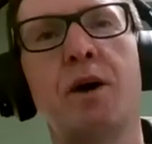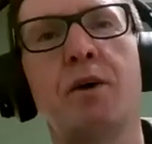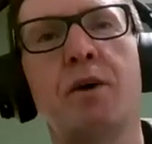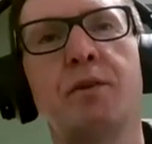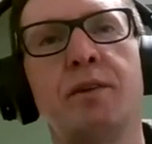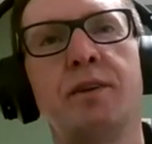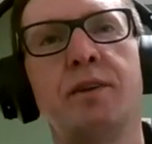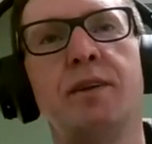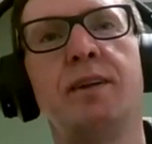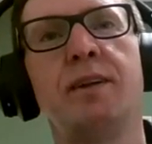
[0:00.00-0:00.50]

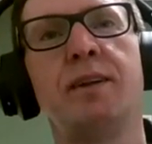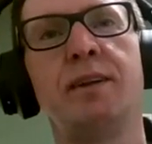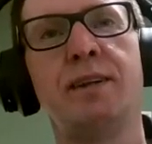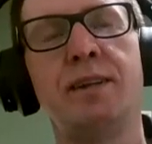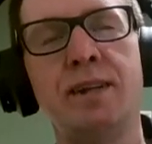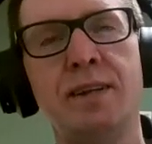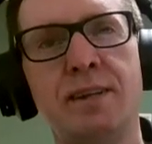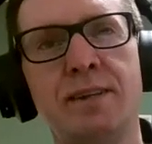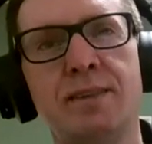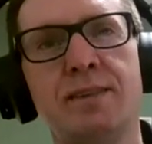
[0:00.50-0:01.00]
about
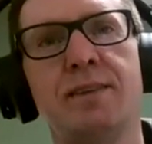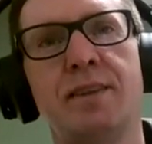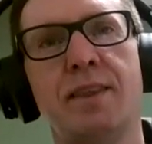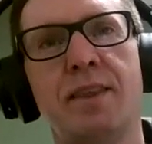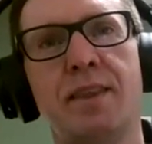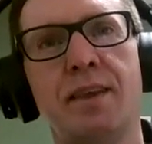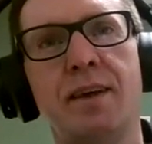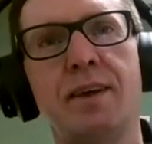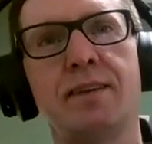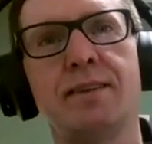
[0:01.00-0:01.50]
these
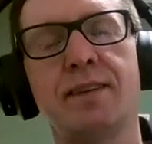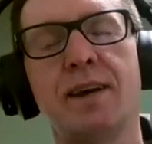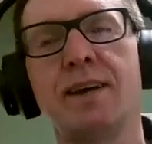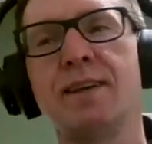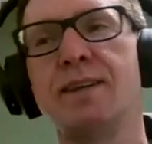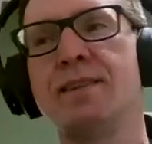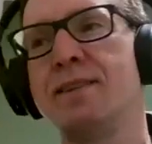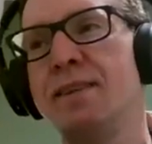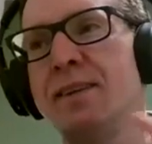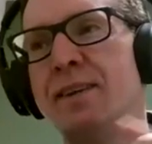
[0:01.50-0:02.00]
things,
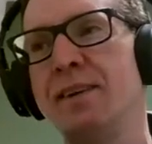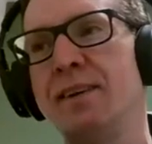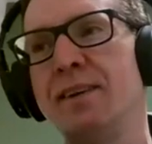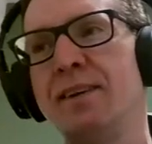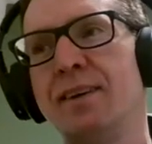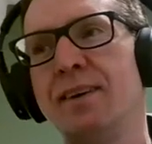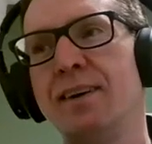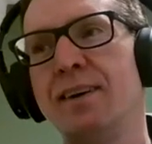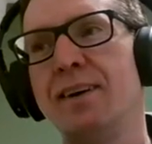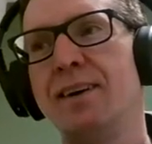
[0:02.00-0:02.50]
I see
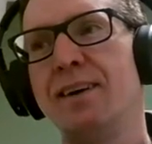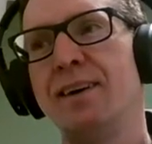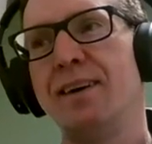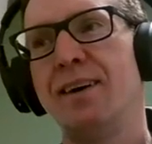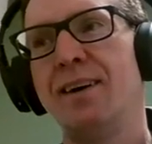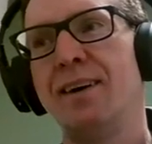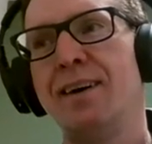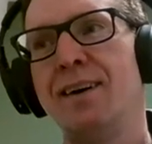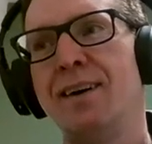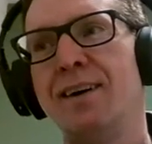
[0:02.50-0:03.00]

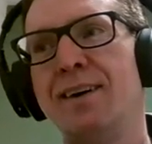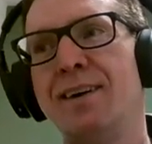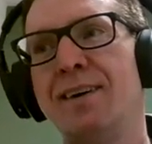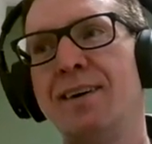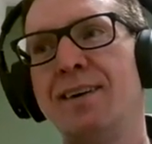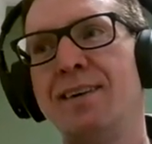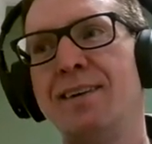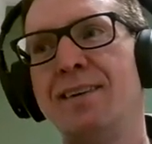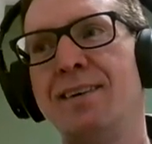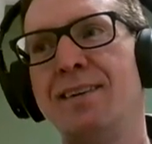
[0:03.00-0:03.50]

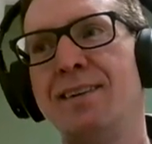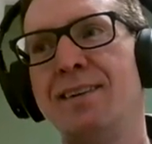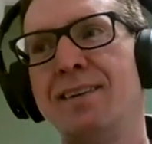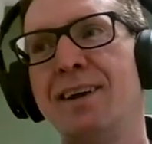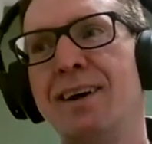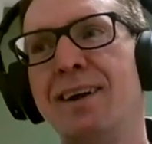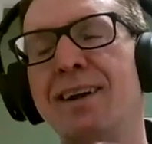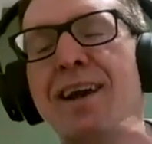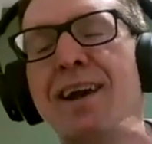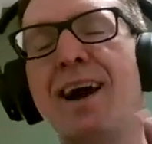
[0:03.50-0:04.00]

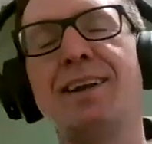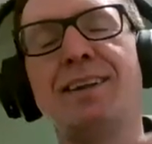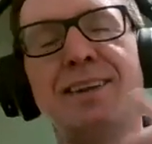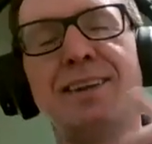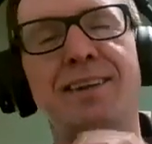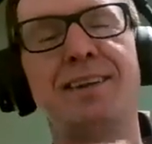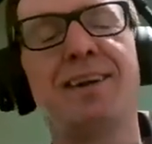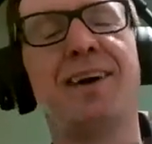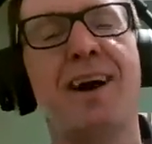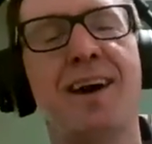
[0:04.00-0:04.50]
their light
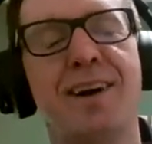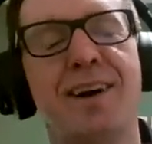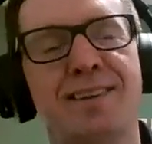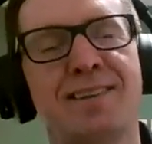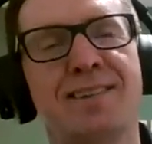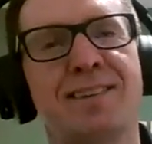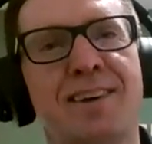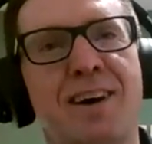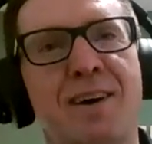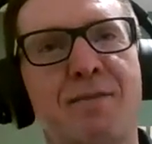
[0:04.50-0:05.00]
in their
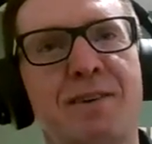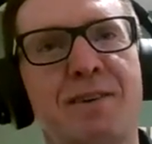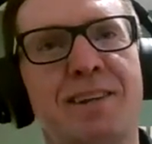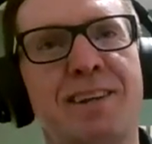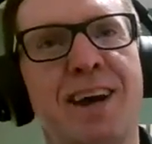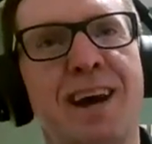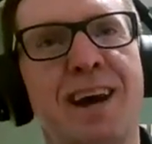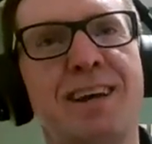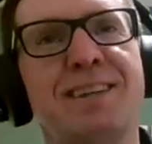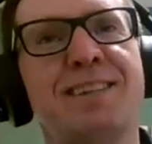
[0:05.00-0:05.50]
eyes. I
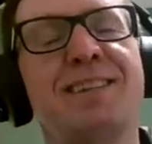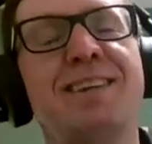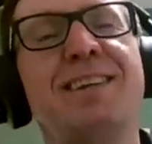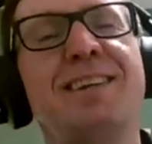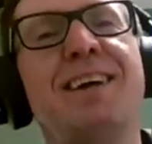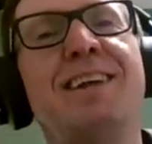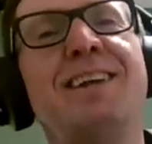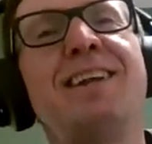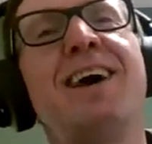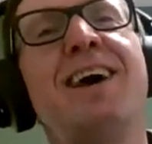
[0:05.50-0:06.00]
mean, I see
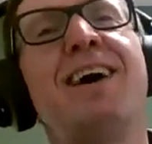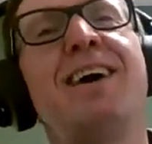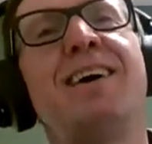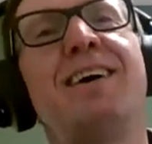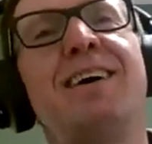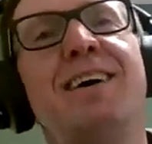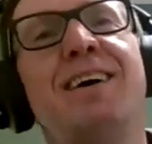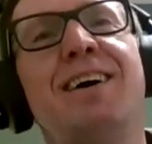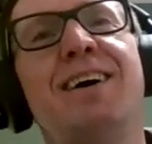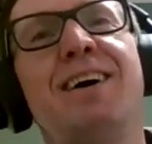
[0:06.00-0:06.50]

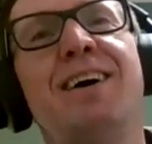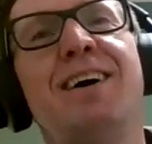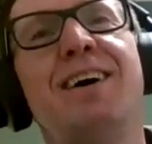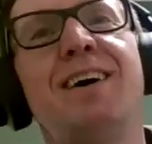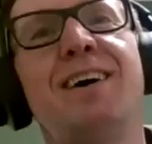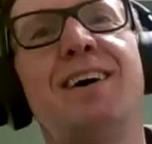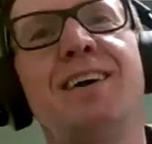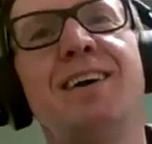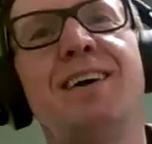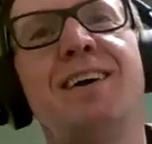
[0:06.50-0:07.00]
that they